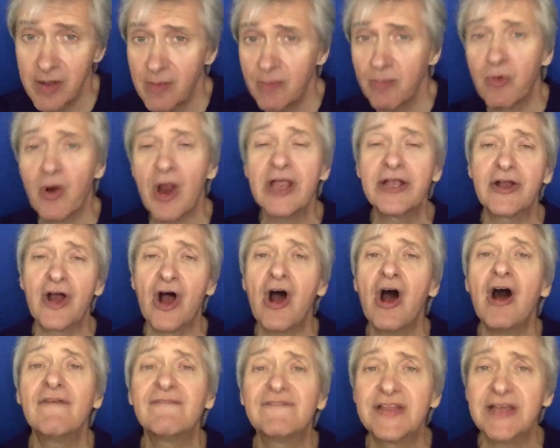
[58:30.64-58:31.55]
Break
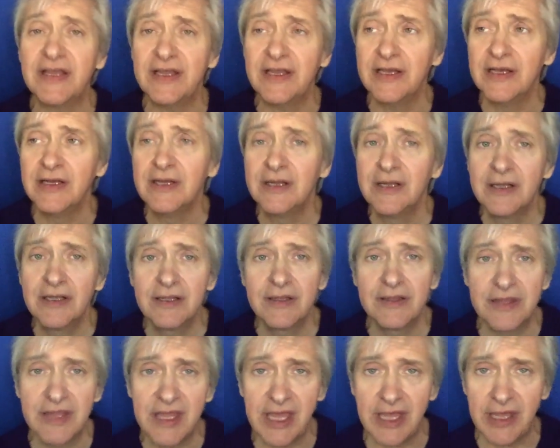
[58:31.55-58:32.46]
off the,
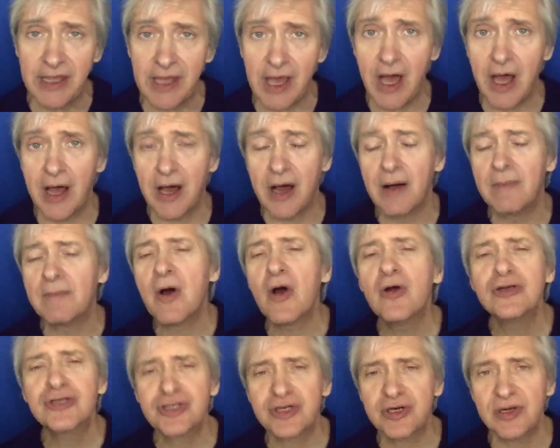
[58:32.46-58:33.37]
the uh,
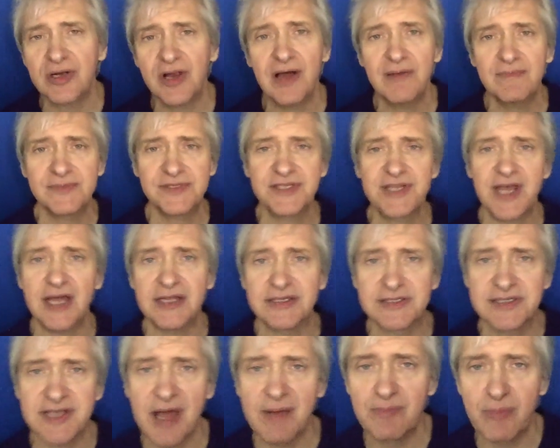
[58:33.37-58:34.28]
emotional
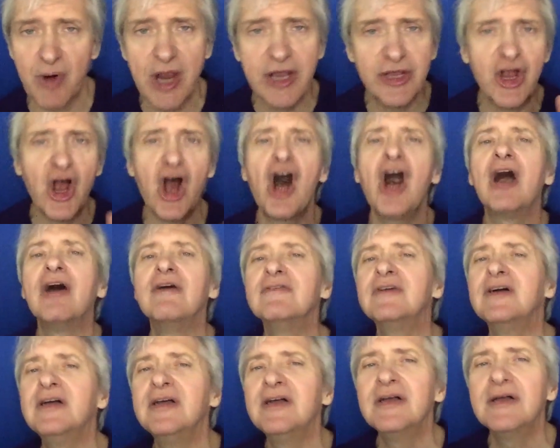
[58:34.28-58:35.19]
upsets, uh, break off
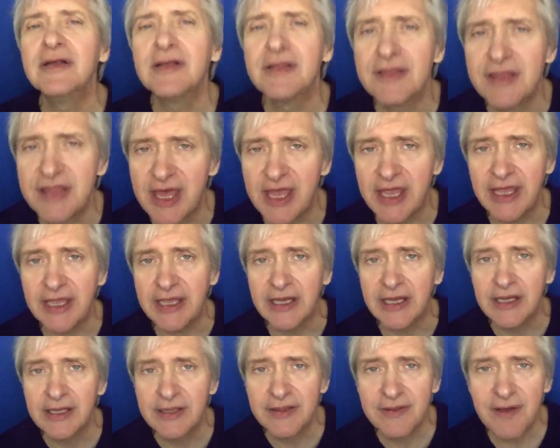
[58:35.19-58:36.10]
the,
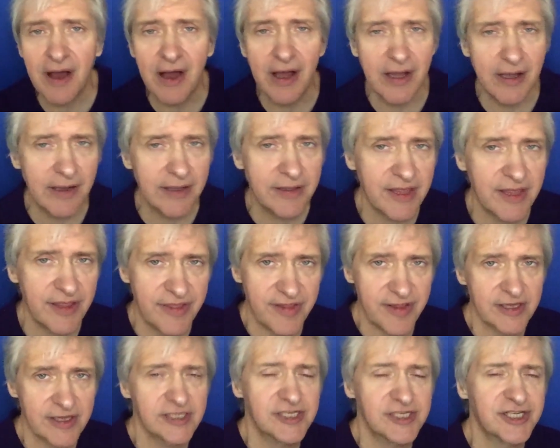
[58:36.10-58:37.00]
uh,
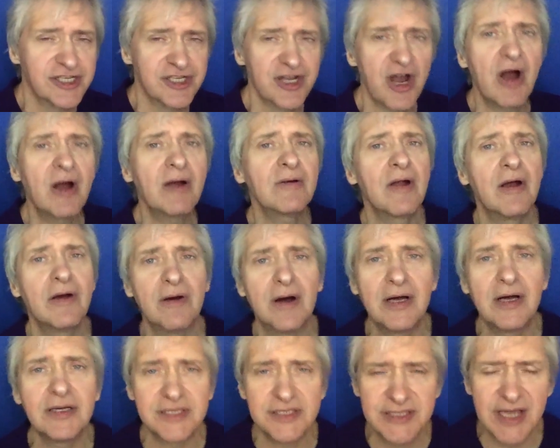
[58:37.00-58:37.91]
the sorrow
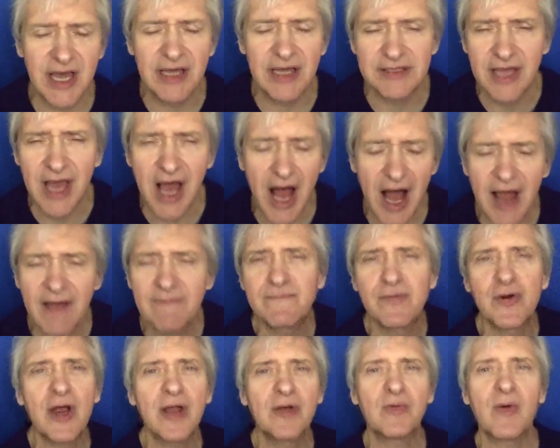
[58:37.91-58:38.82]
unto death. I
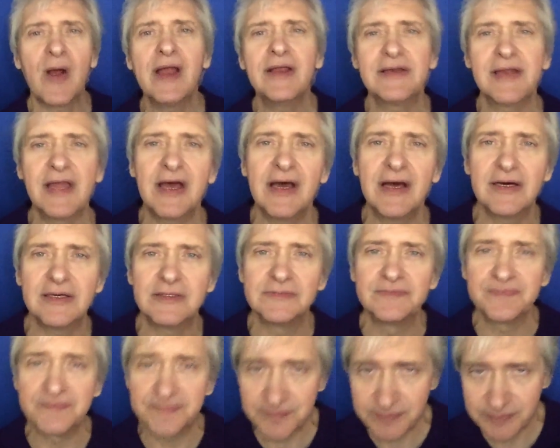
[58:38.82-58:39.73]
pray right now
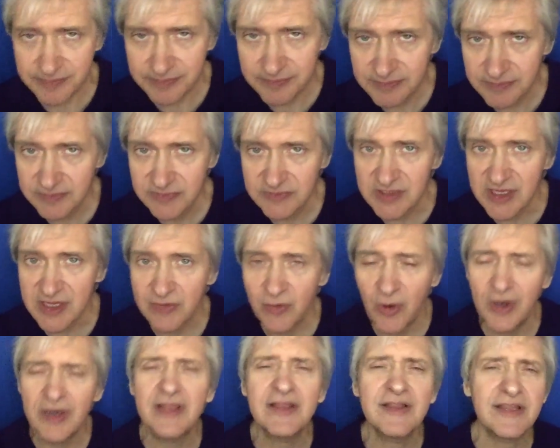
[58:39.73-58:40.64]

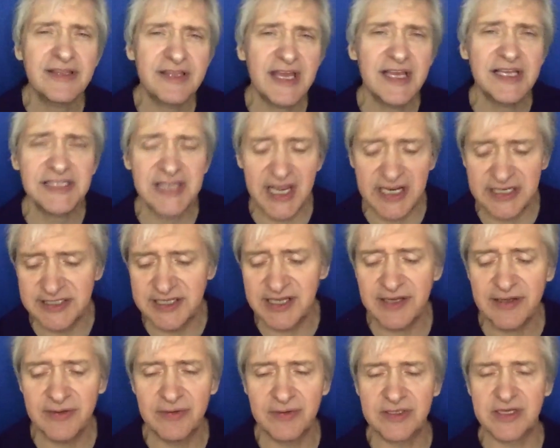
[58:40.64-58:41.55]
one of the things I
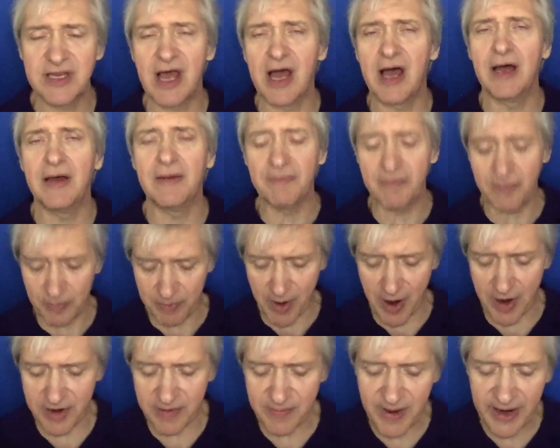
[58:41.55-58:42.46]
did, um,
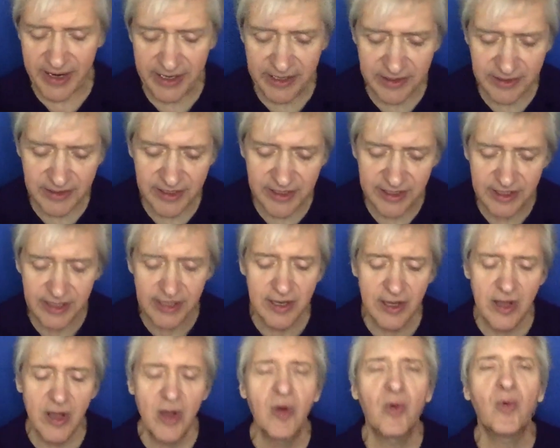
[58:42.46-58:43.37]
part of my healing,
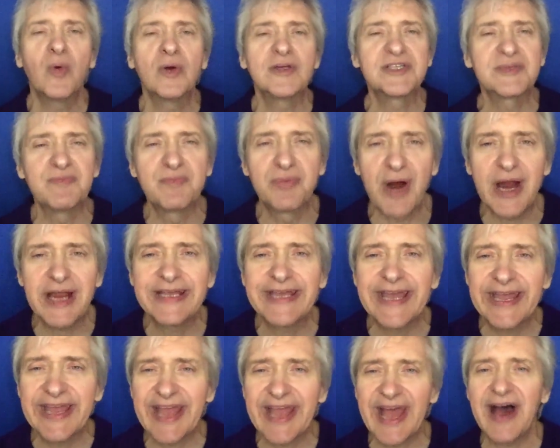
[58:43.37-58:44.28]
was
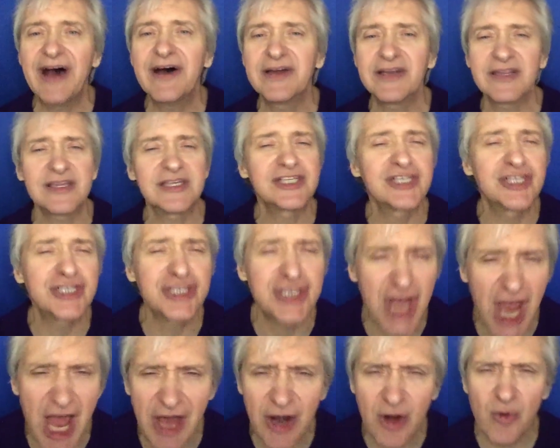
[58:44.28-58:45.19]
breaking out of the
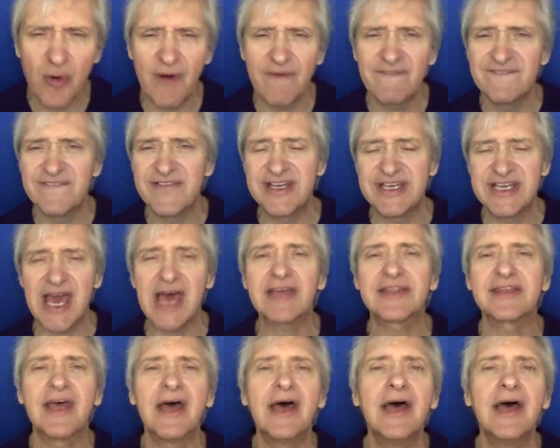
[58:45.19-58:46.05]
shadow of death.